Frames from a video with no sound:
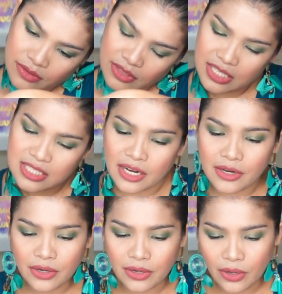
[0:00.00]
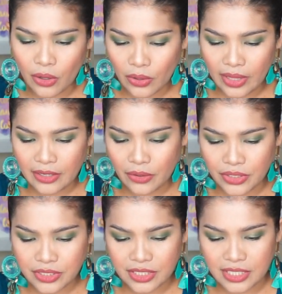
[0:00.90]
These are all I
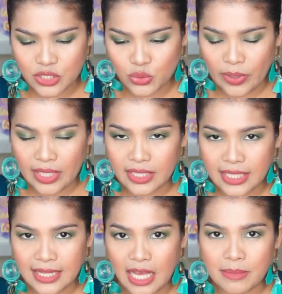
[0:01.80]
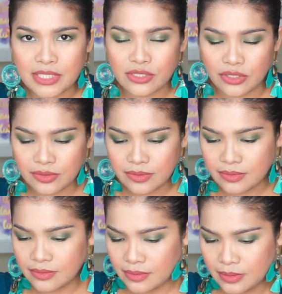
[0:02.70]
ordered as well in Amazon.
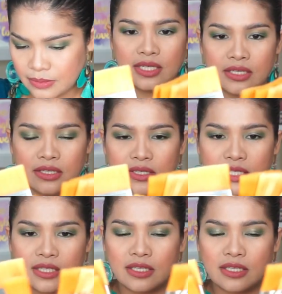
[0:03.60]
Here it